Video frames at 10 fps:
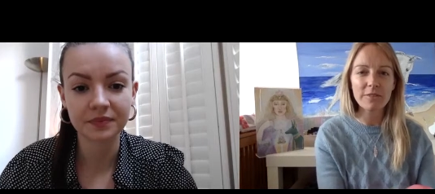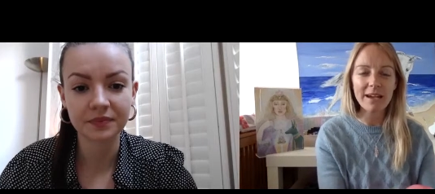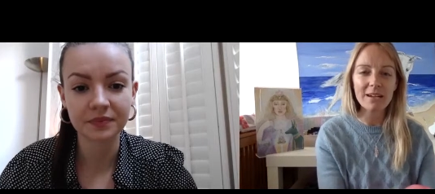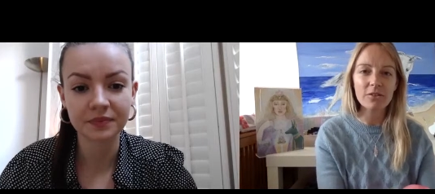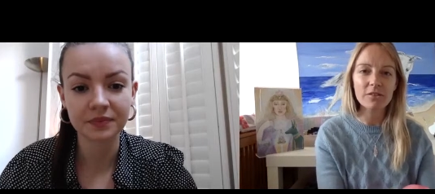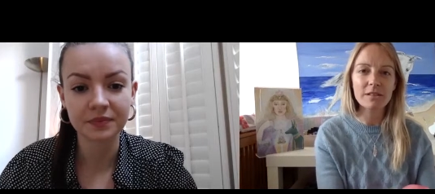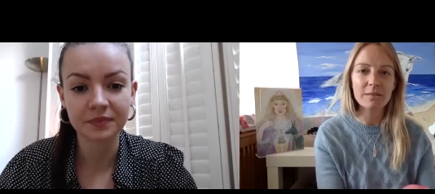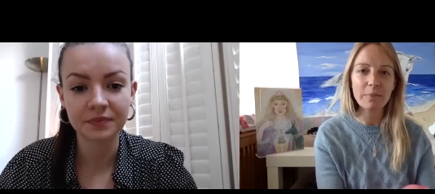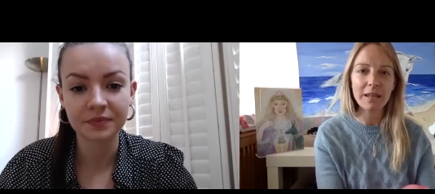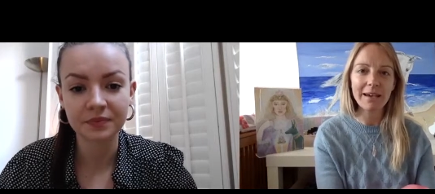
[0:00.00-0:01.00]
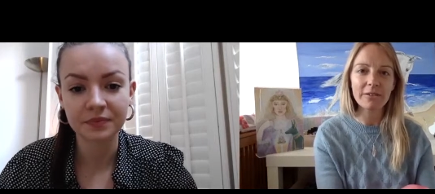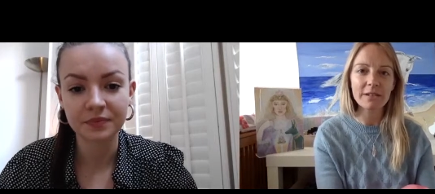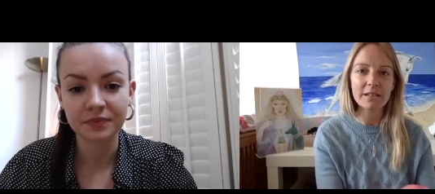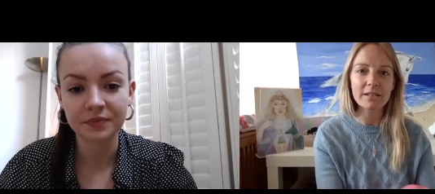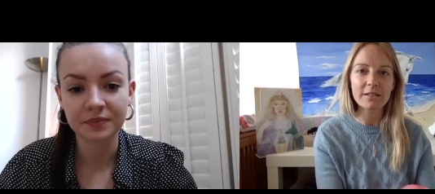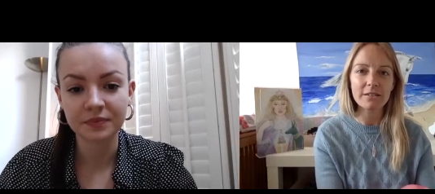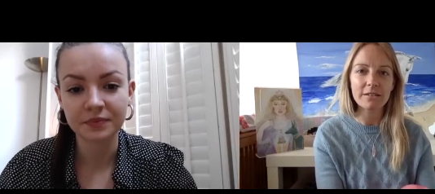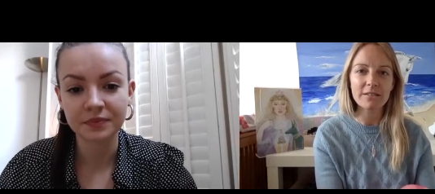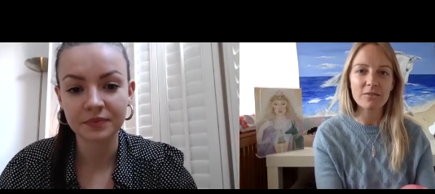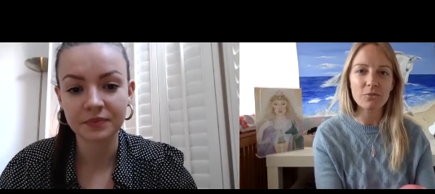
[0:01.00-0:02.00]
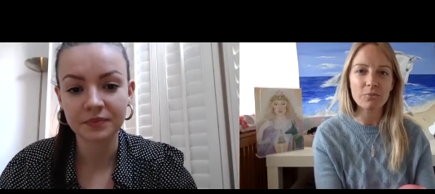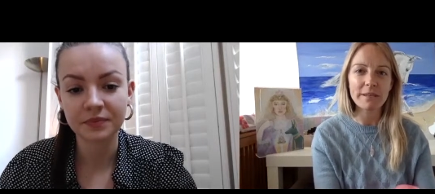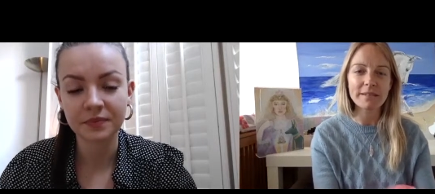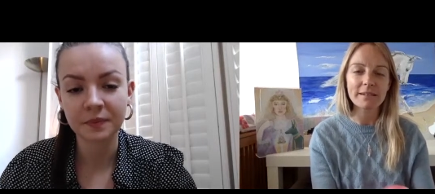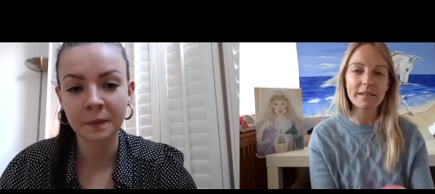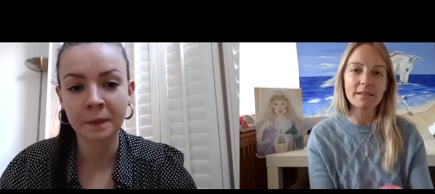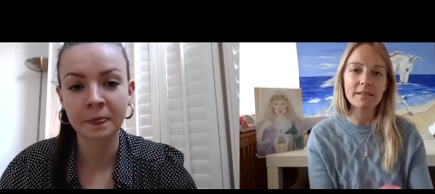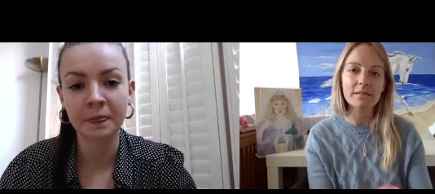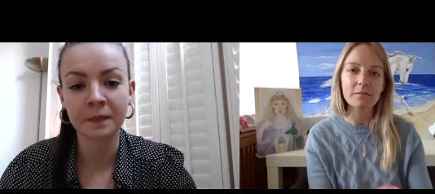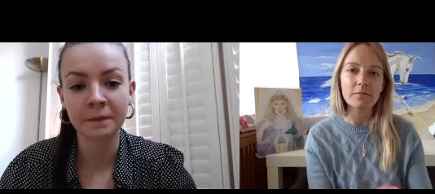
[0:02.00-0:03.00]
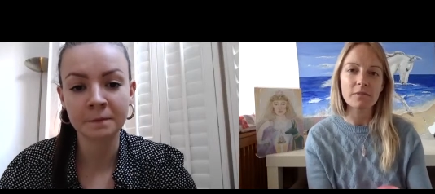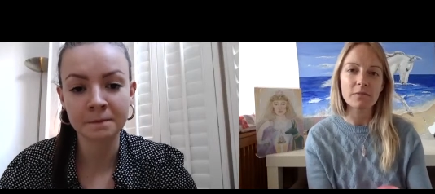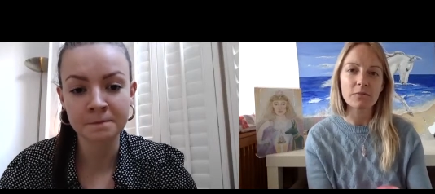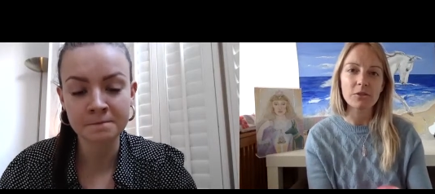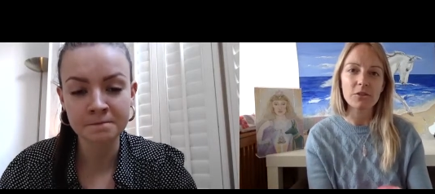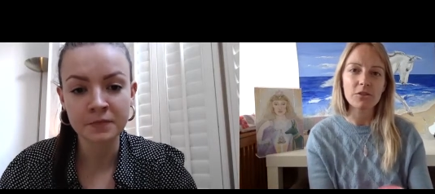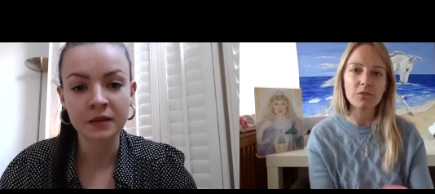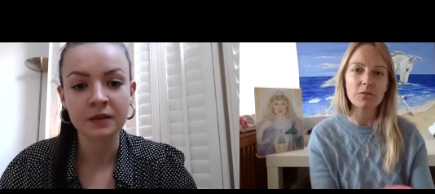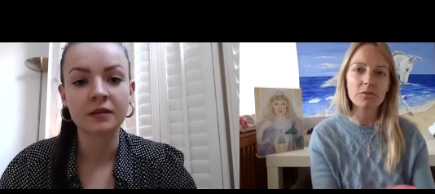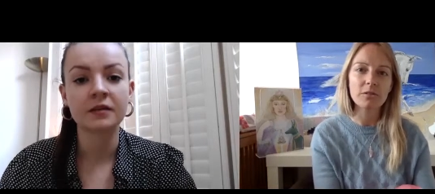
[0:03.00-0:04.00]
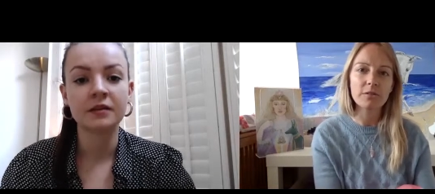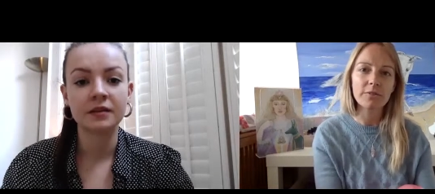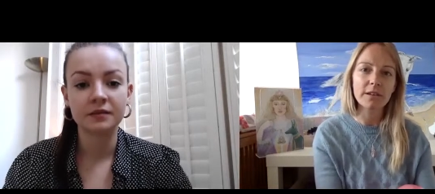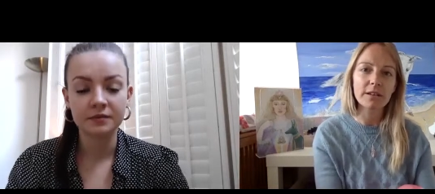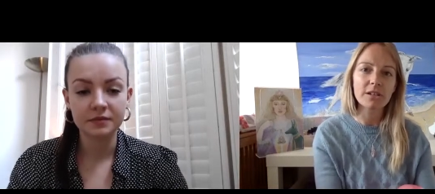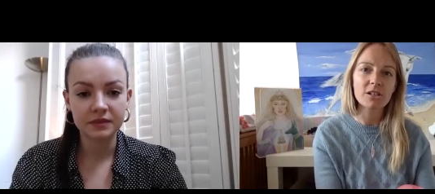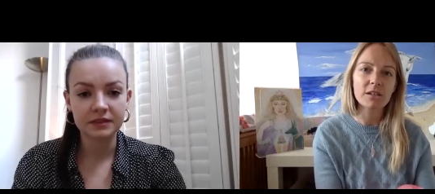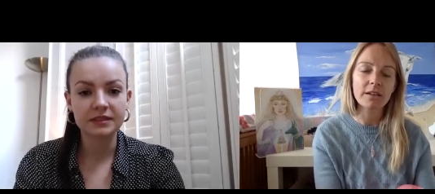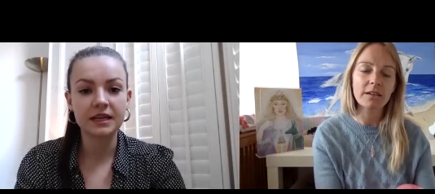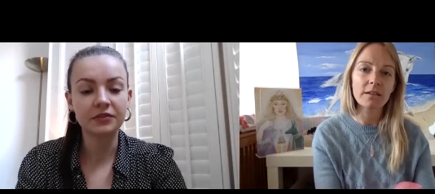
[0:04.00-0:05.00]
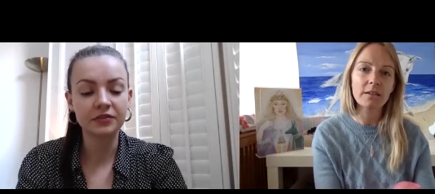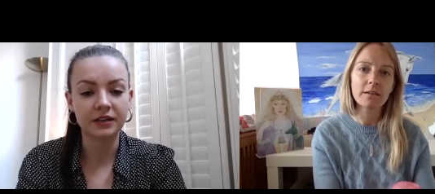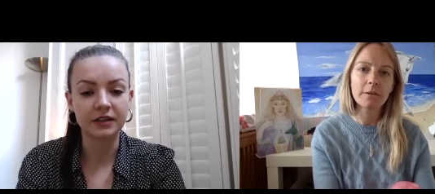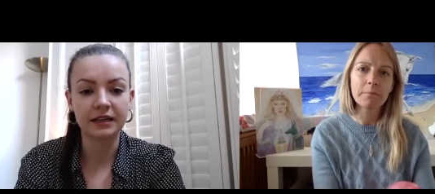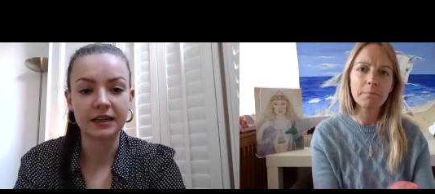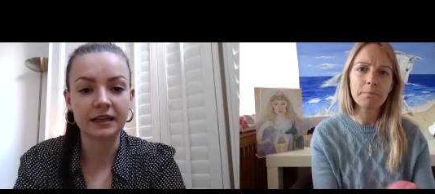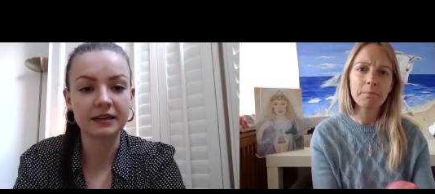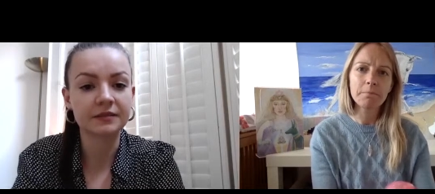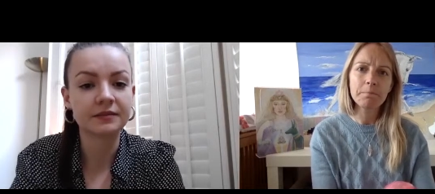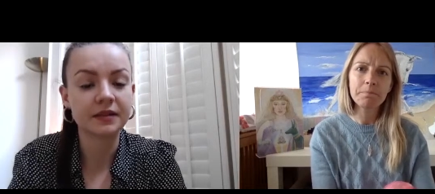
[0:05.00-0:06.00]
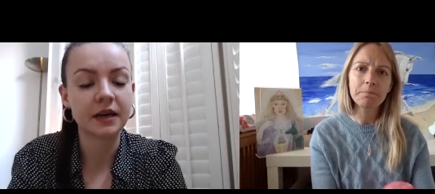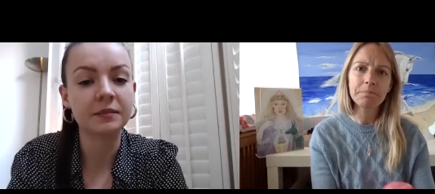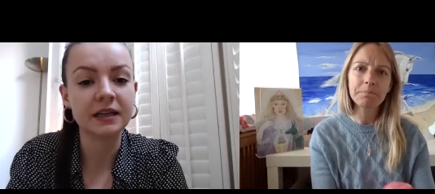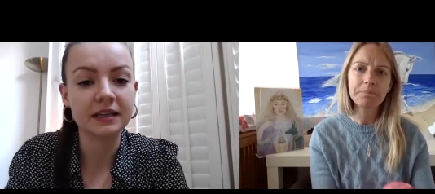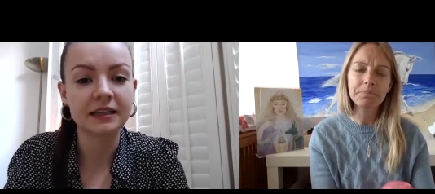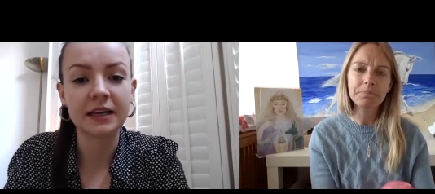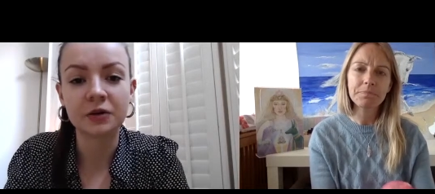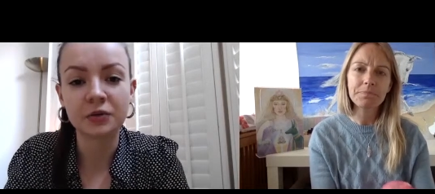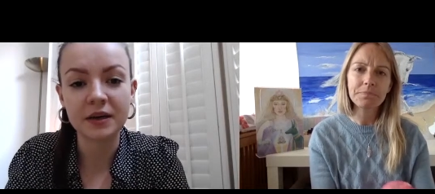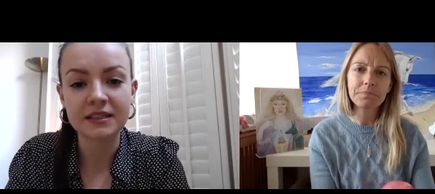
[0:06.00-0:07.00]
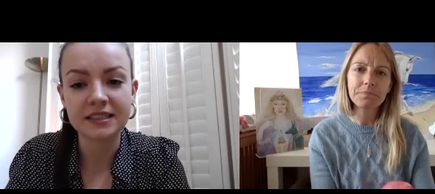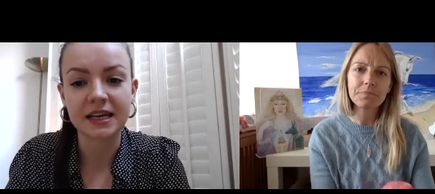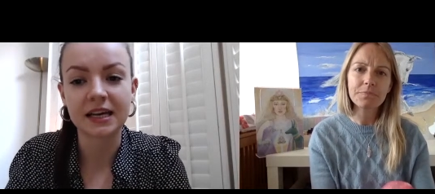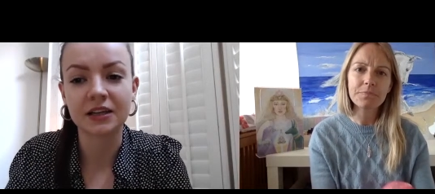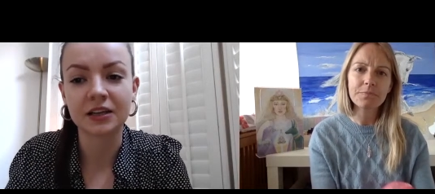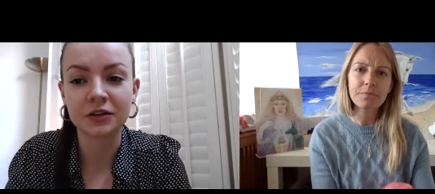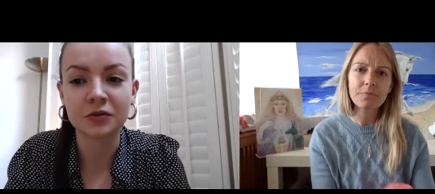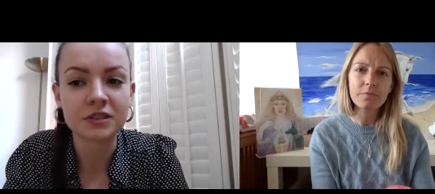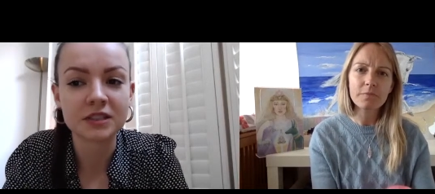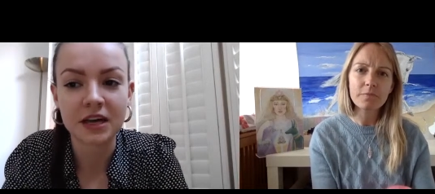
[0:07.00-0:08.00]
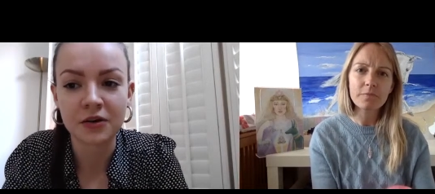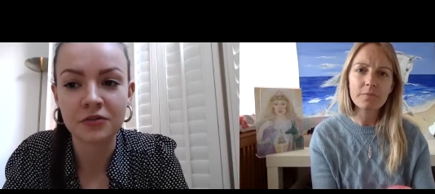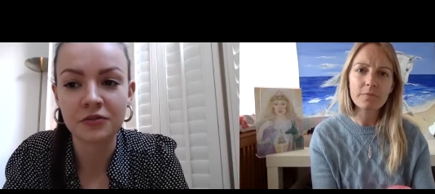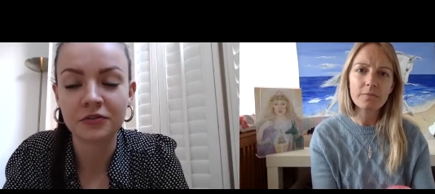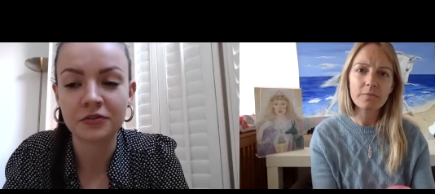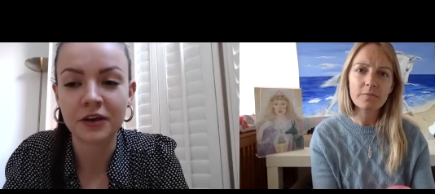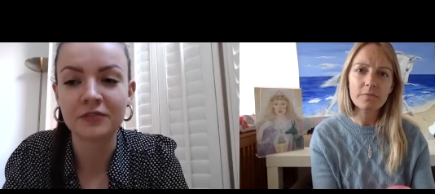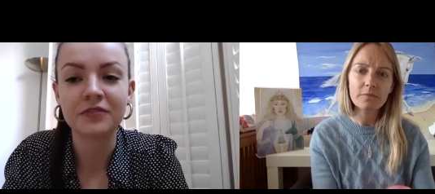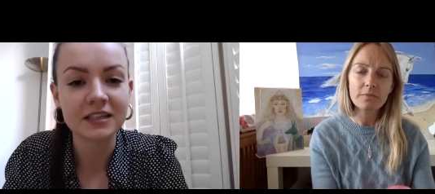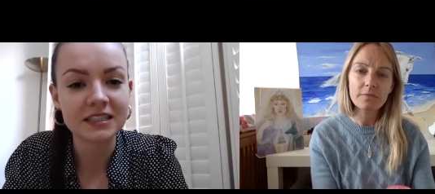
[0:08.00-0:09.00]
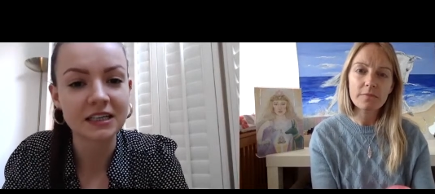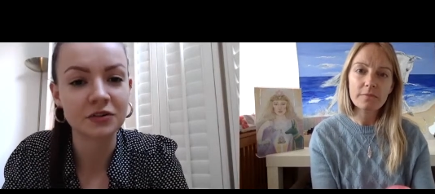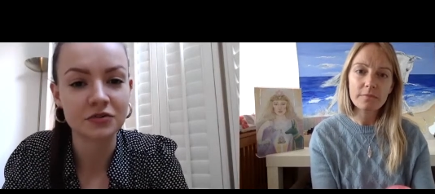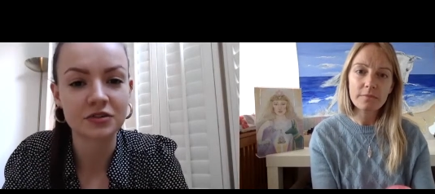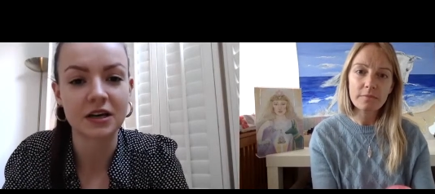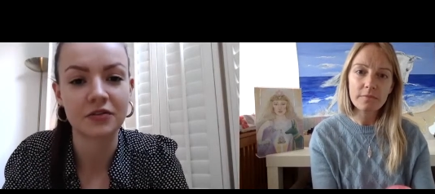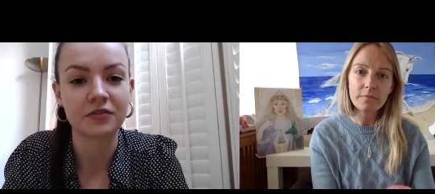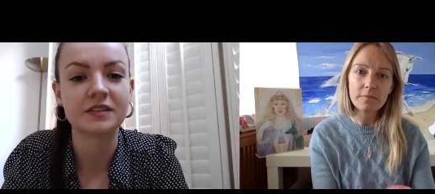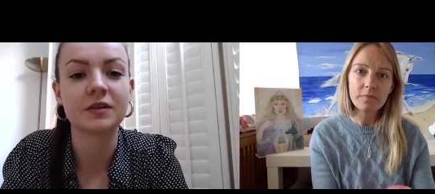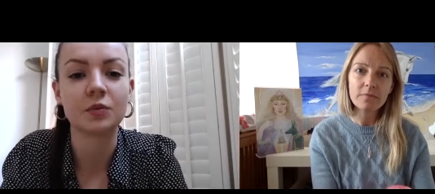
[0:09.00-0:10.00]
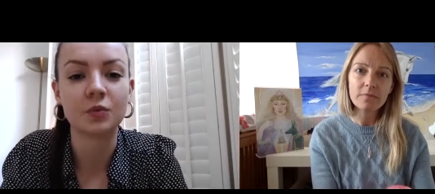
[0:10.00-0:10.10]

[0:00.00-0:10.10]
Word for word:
Speaker 1: that could spill out into kind of your business and, and what you do financially Definitely.
Speaker 2: i mean they always say that yourself investing in yourself is the one